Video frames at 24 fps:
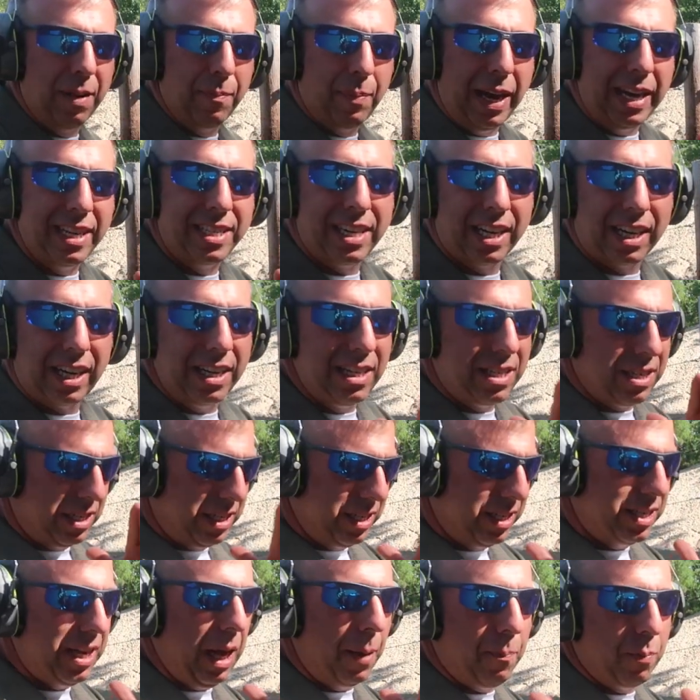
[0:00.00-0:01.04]
basically to
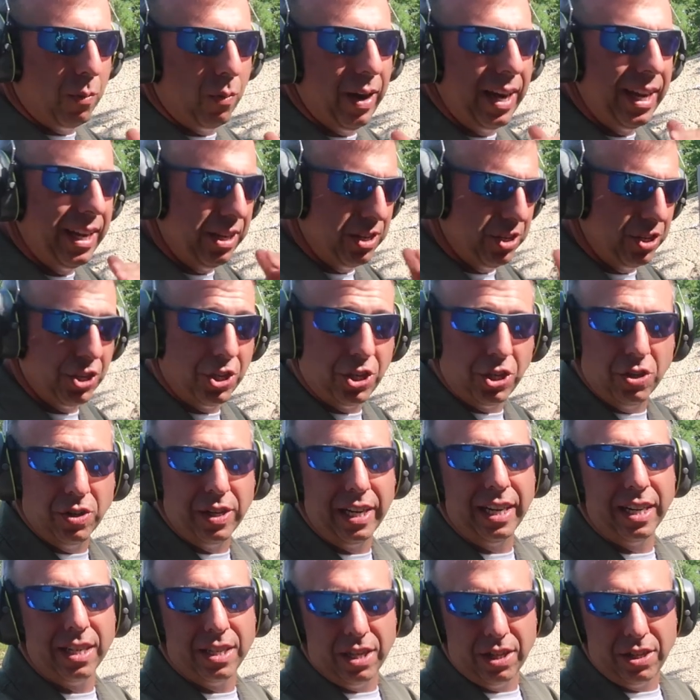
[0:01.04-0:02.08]
separate your
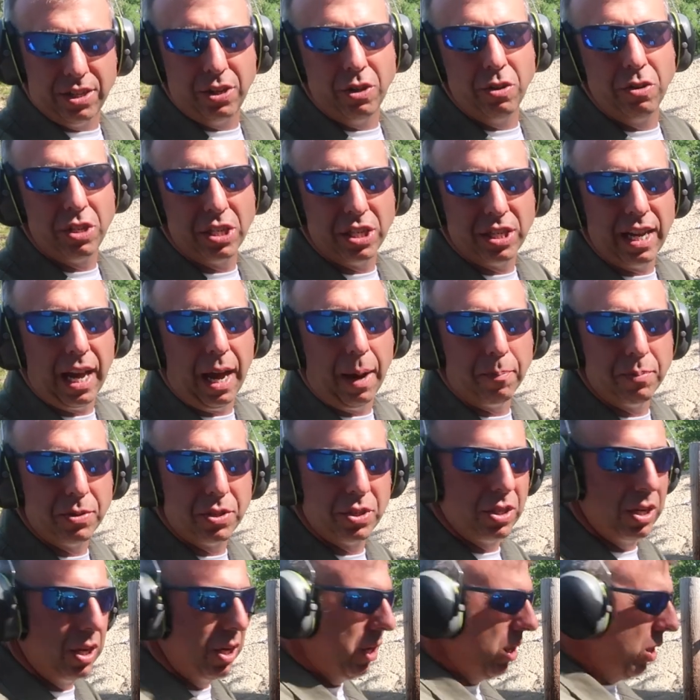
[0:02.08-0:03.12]
shooting into two
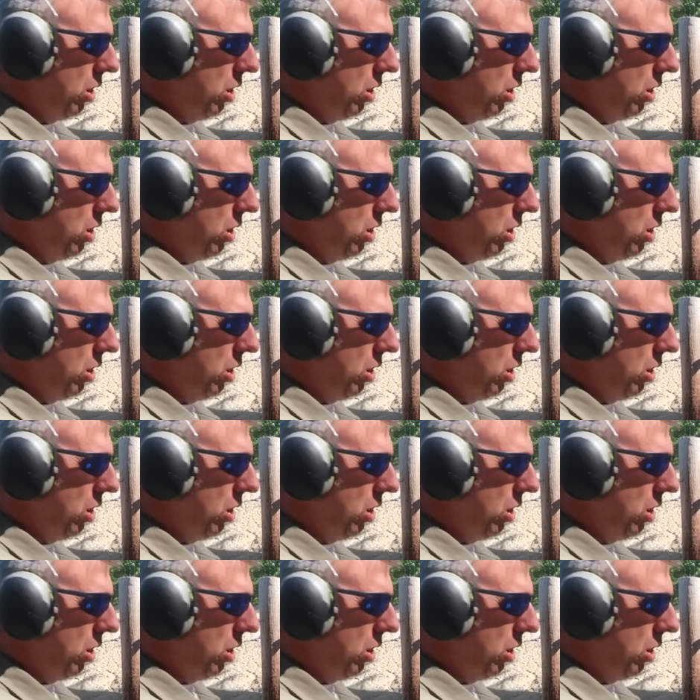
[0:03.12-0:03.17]
steps.